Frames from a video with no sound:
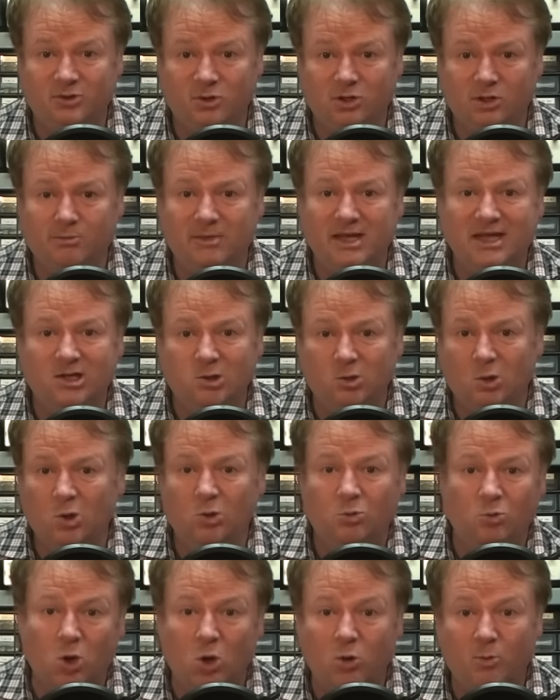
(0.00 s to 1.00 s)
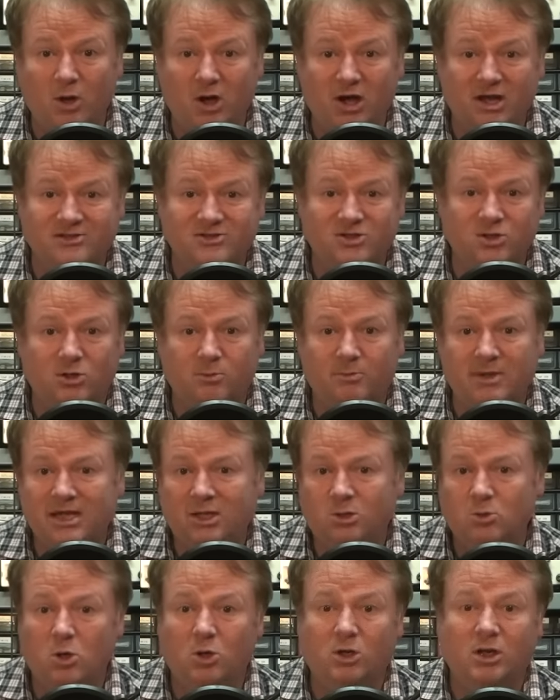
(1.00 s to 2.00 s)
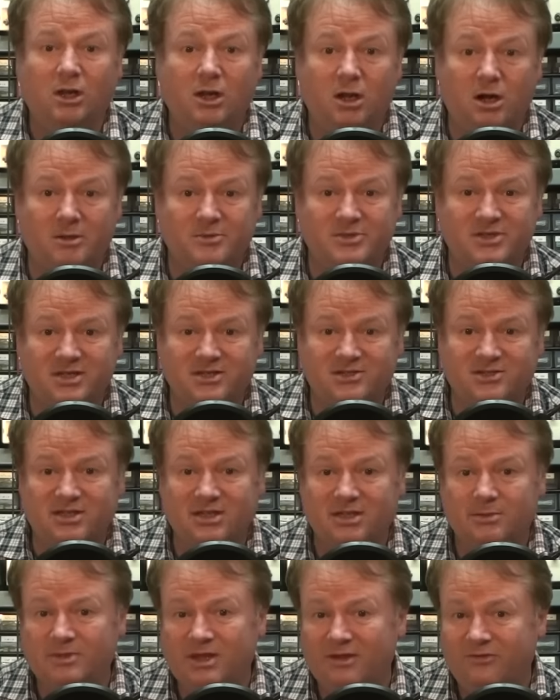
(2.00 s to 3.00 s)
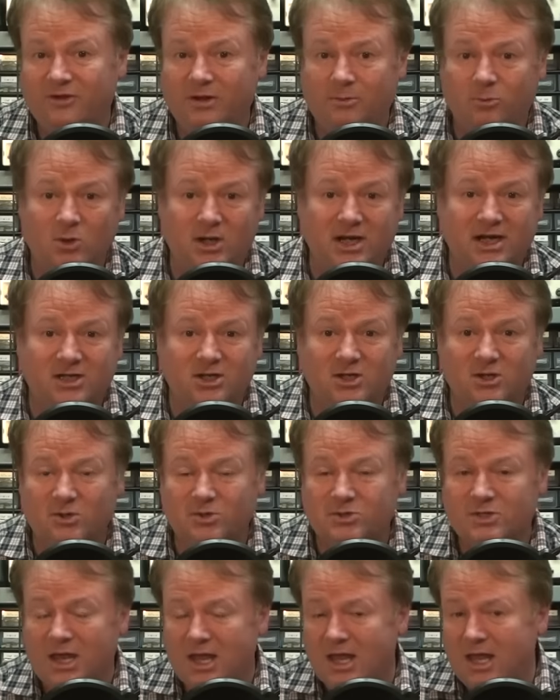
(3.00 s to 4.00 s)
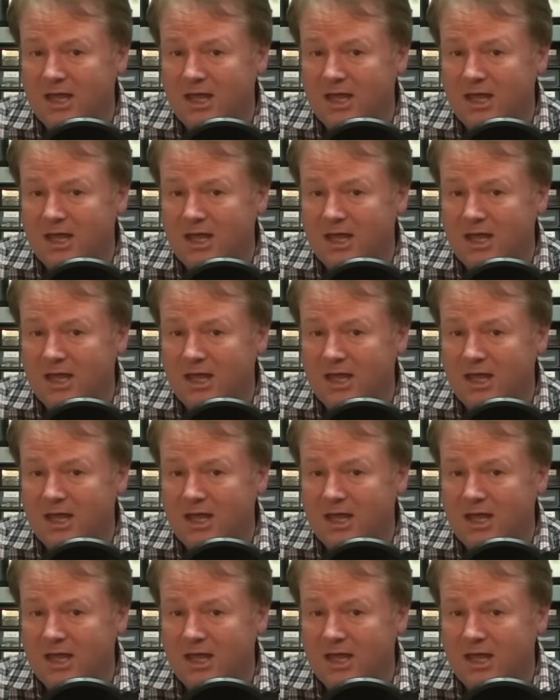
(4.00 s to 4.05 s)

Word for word: You can make your own robots, you can make your own alarm system, FM radios,